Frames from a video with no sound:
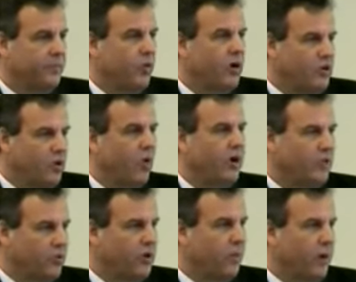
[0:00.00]
the
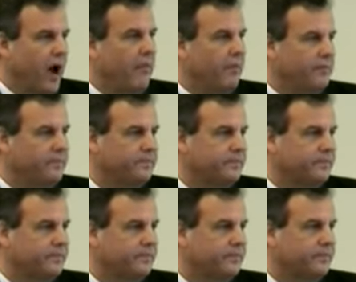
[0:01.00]
real problem.
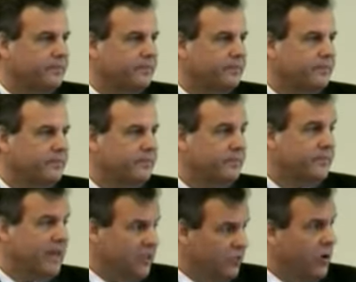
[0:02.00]

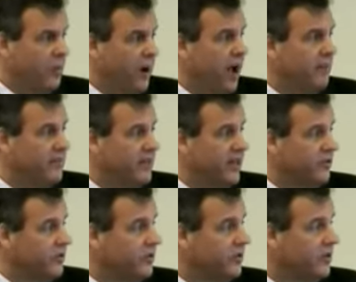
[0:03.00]
And the real problem is
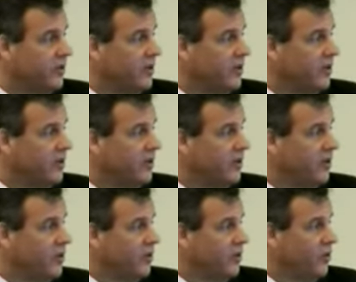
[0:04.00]
this.
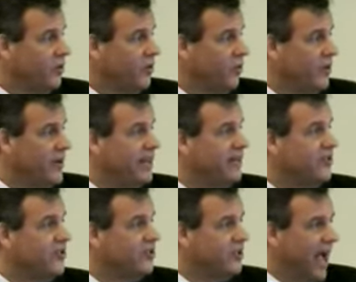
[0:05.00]
We need to
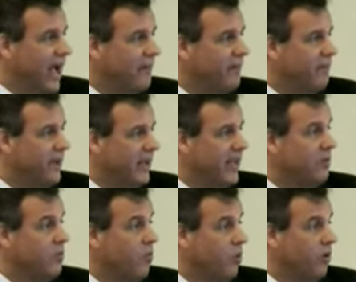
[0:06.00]
stop
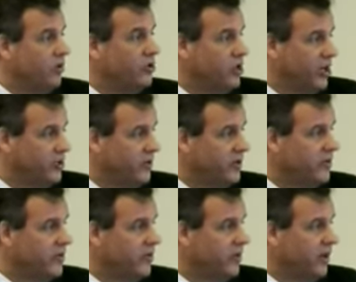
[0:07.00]
making moral
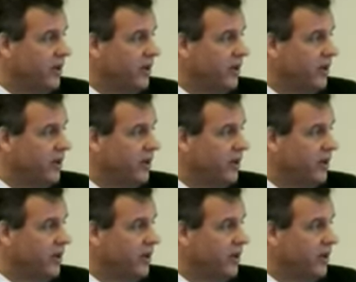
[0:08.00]
judgments